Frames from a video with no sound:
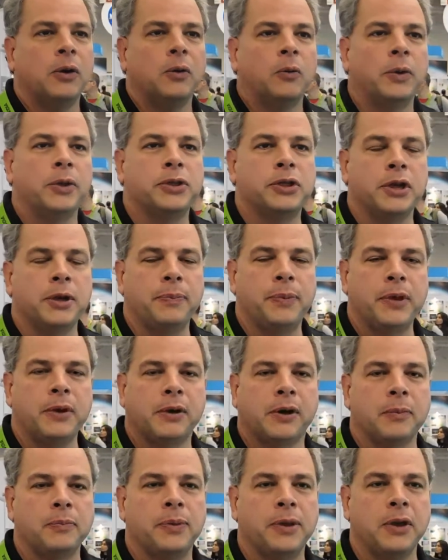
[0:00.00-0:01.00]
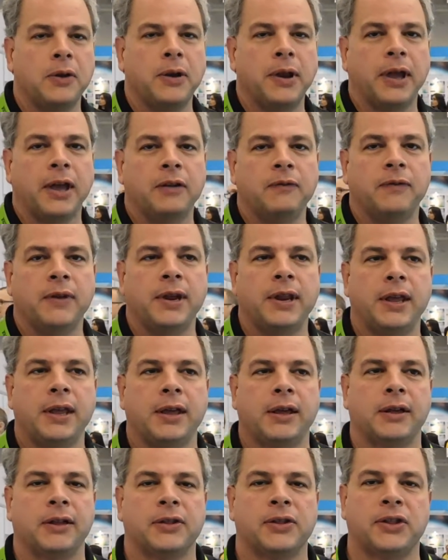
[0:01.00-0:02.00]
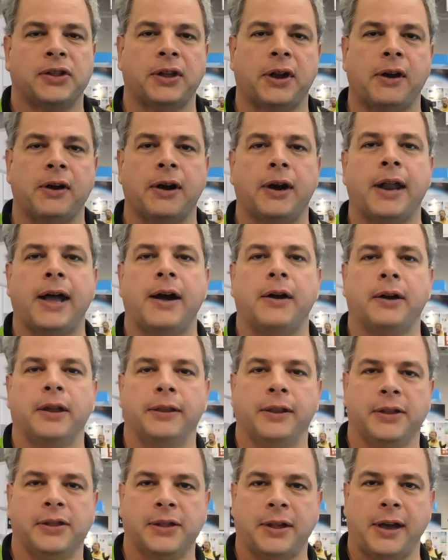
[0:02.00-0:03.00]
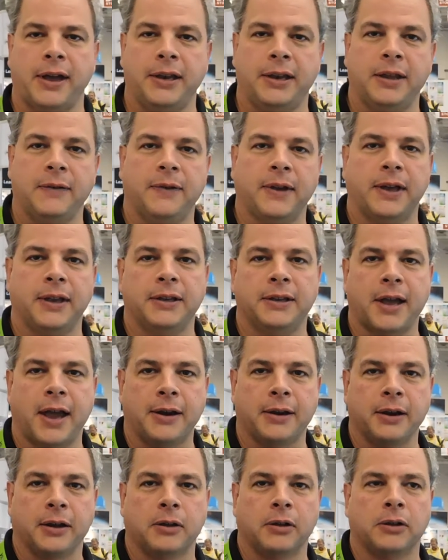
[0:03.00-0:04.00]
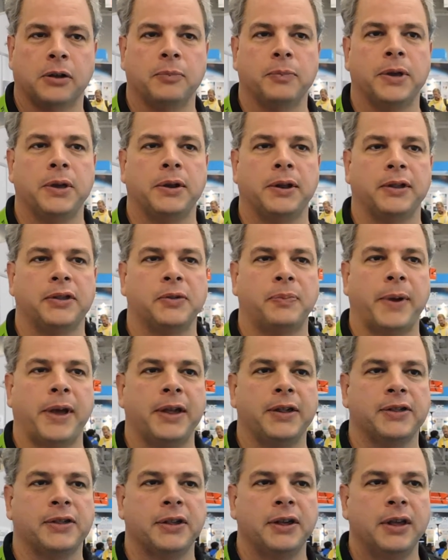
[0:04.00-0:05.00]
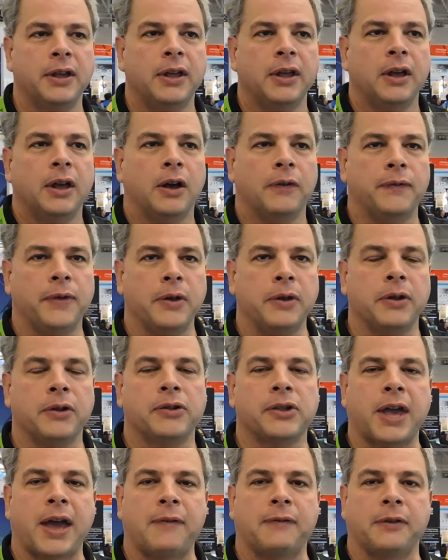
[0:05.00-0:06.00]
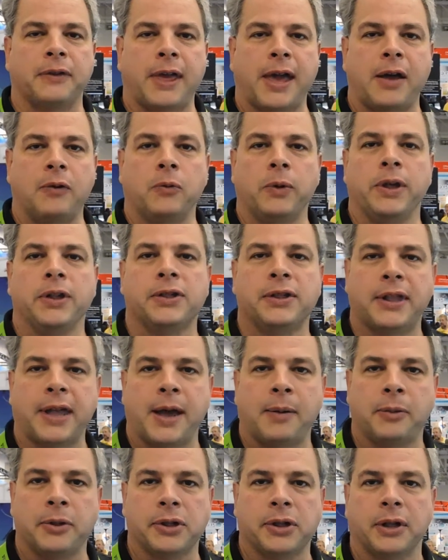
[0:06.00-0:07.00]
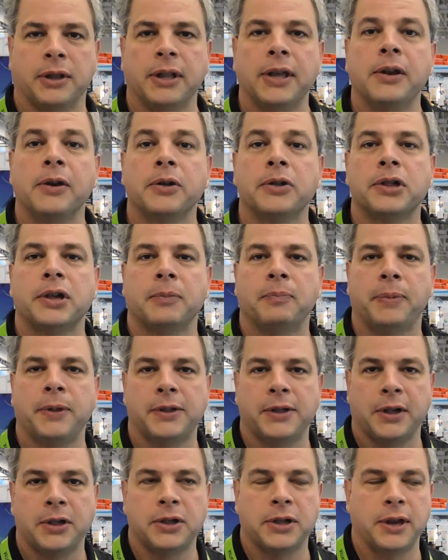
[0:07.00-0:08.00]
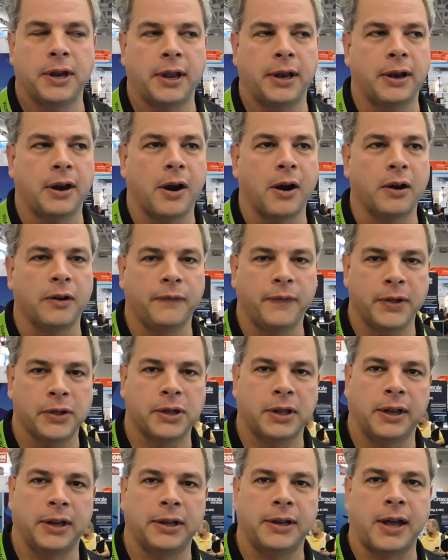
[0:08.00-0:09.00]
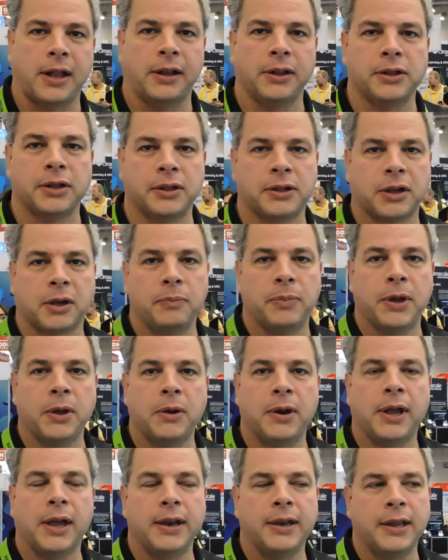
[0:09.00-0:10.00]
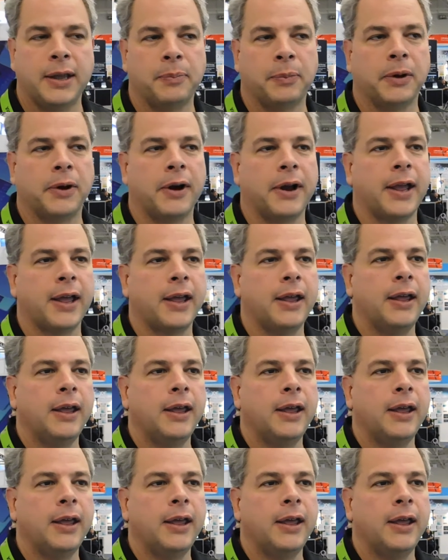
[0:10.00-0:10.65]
With GPU computing, NVIDIA started out in the scientific and technical computing space. A few years after that, we established a leadership position in artificial intelligence computing and deep learning.